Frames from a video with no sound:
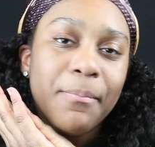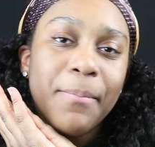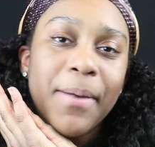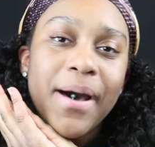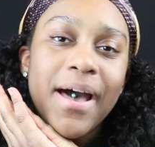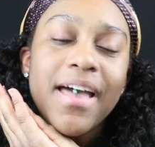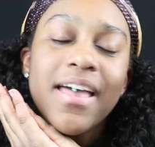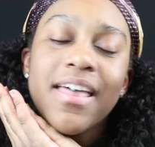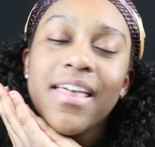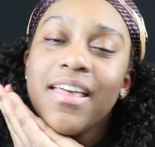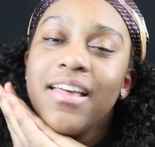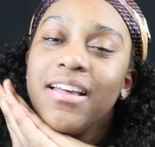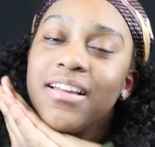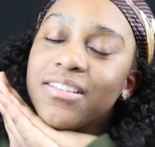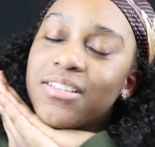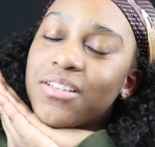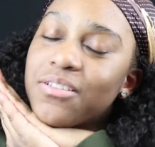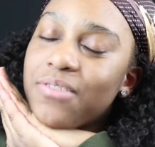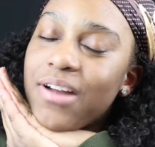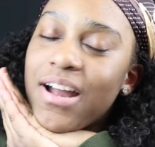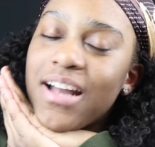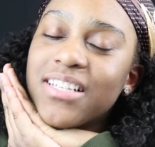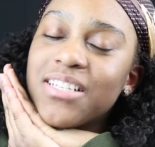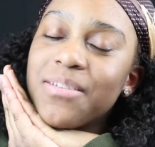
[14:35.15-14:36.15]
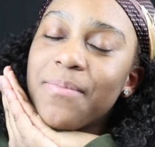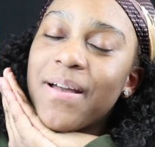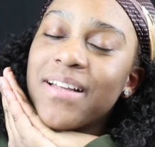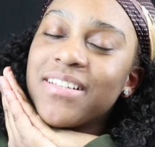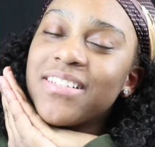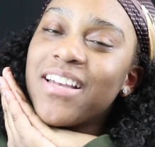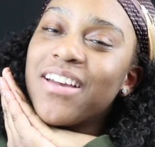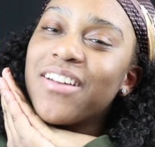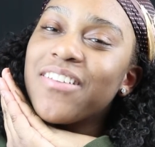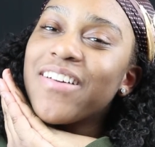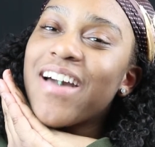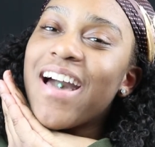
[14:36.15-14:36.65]
But subscribe to my
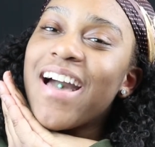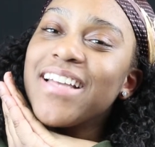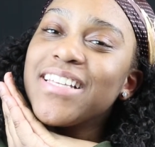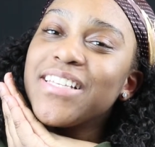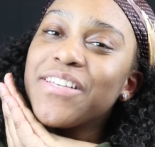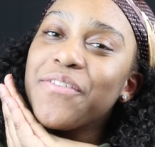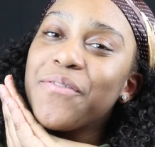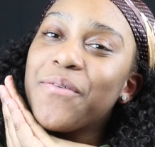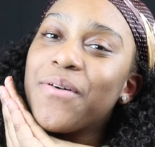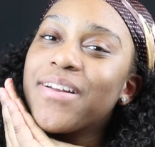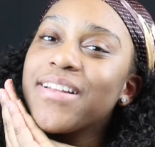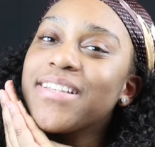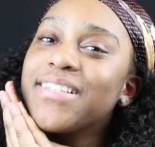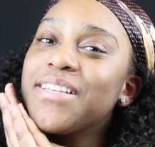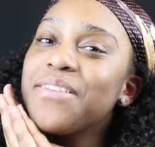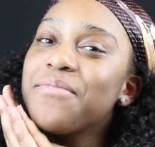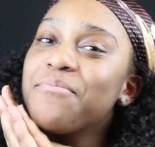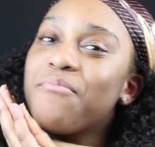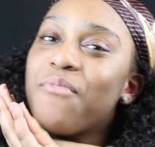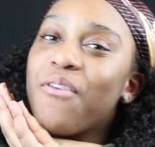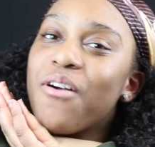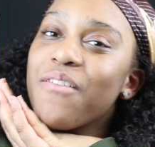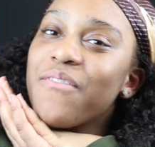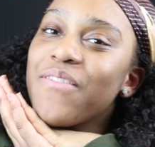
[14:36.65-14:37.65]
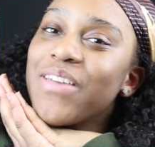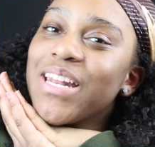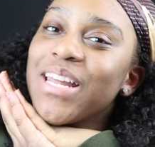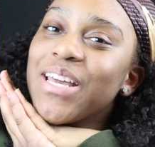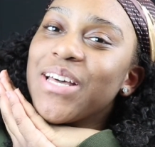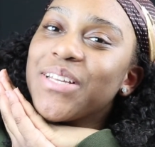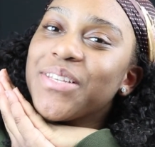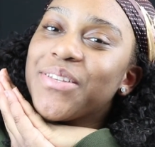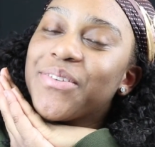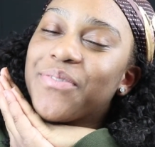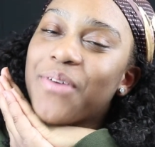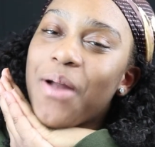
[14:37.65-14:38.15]
channel guys if you want to see more
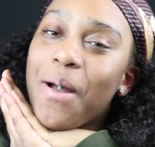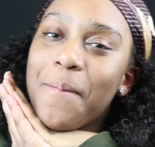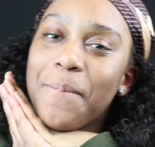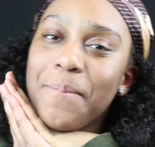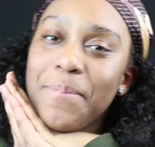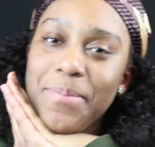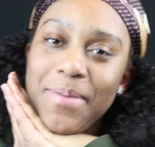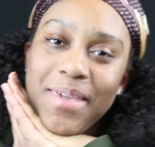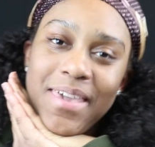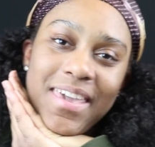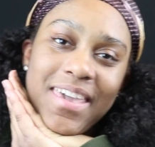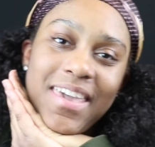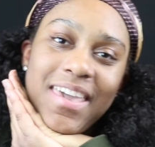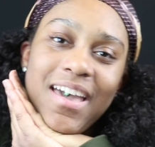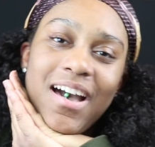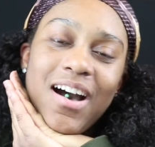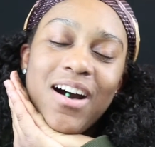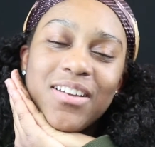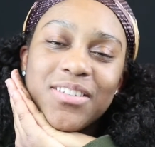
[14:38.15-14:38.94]
videos from me.